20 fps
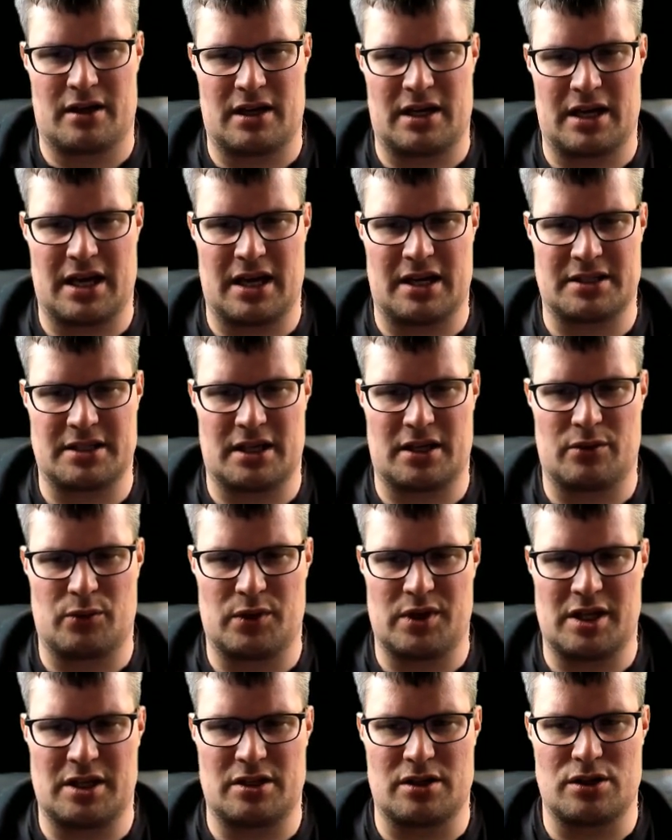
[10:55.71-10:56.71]
I guess I,
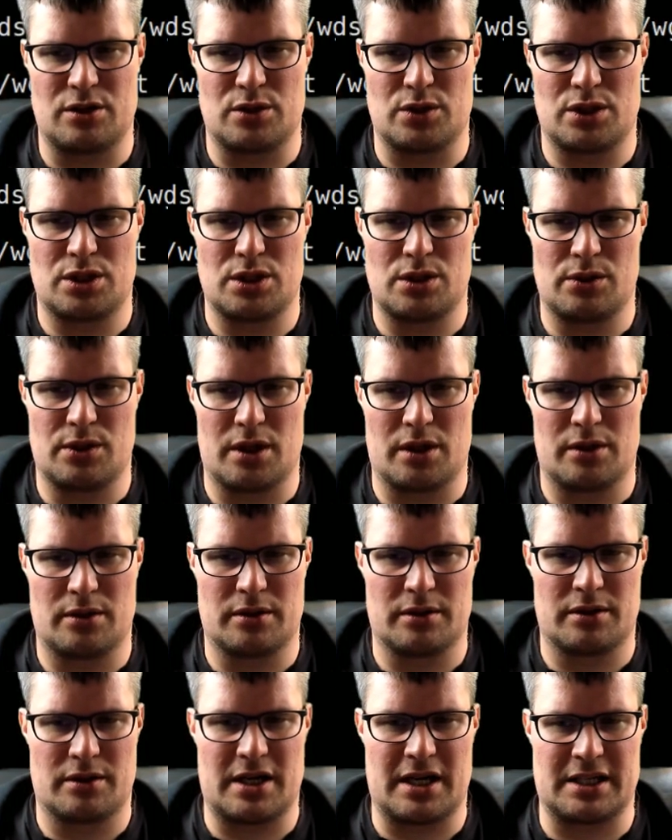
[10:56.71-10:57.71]
we need to do
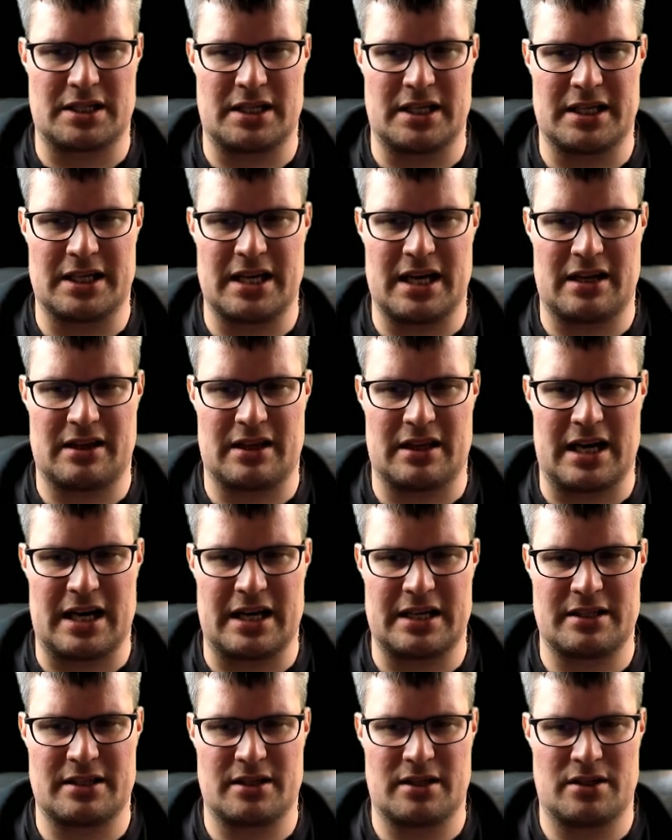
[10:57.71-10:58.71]
sudo to actually get
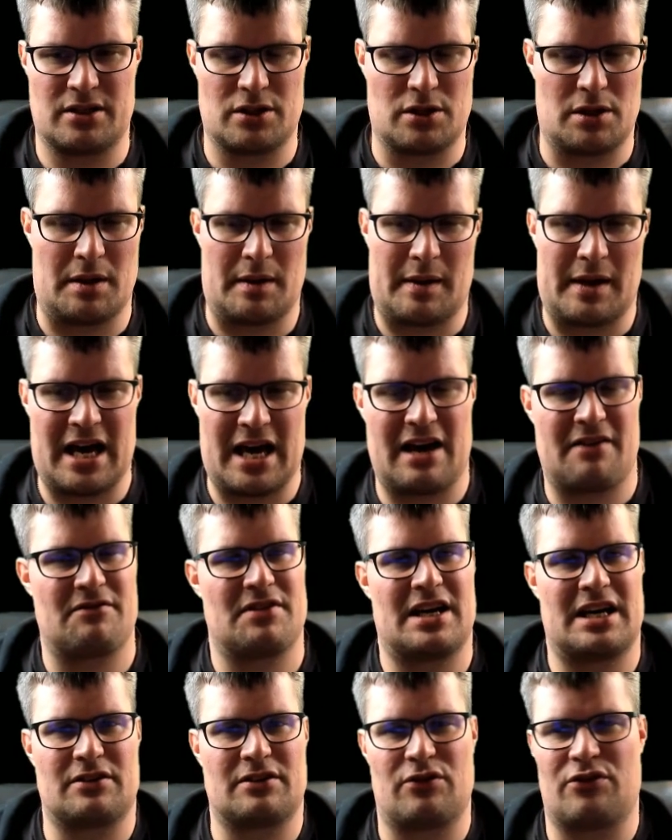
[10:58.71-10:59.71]
that. So now I have
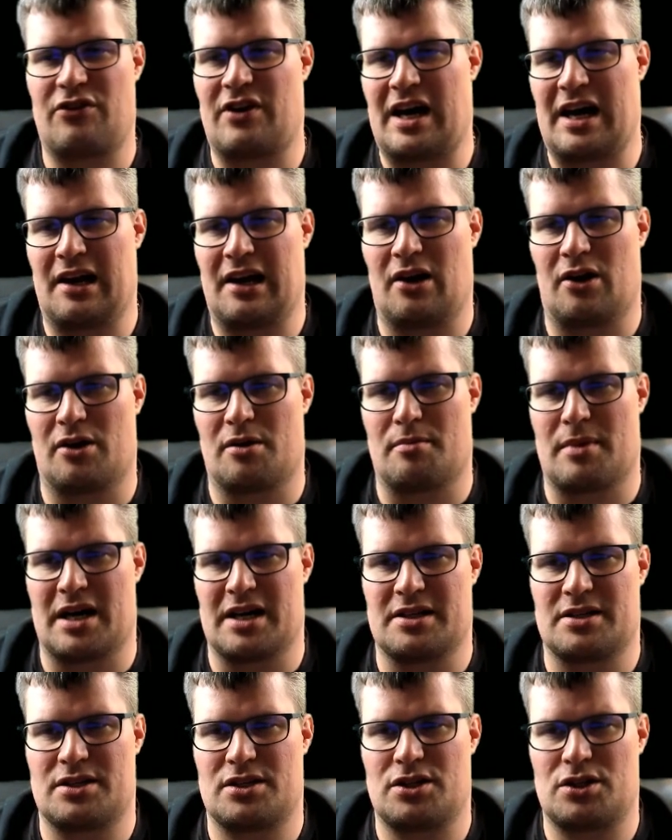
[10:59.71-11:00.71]
that file on
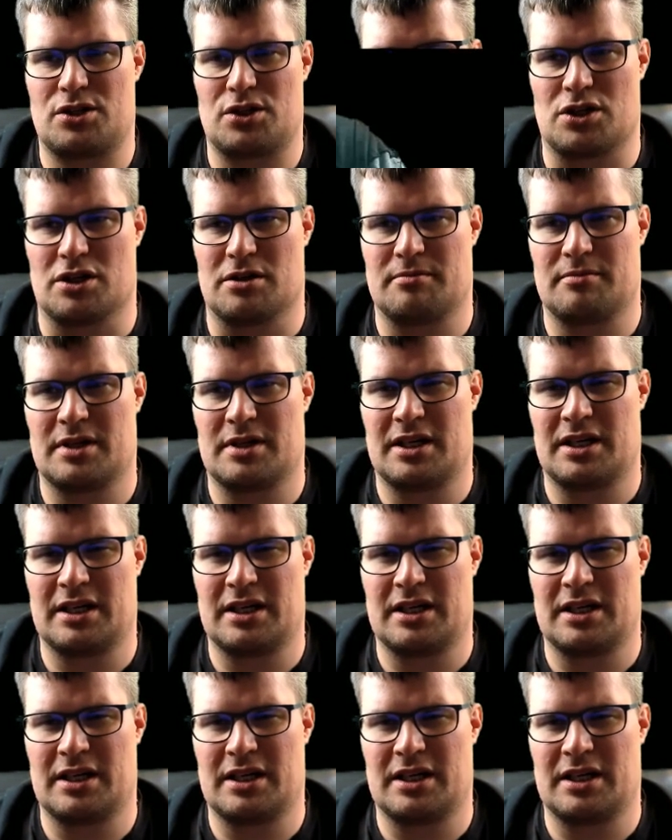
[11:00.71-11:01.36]
my system.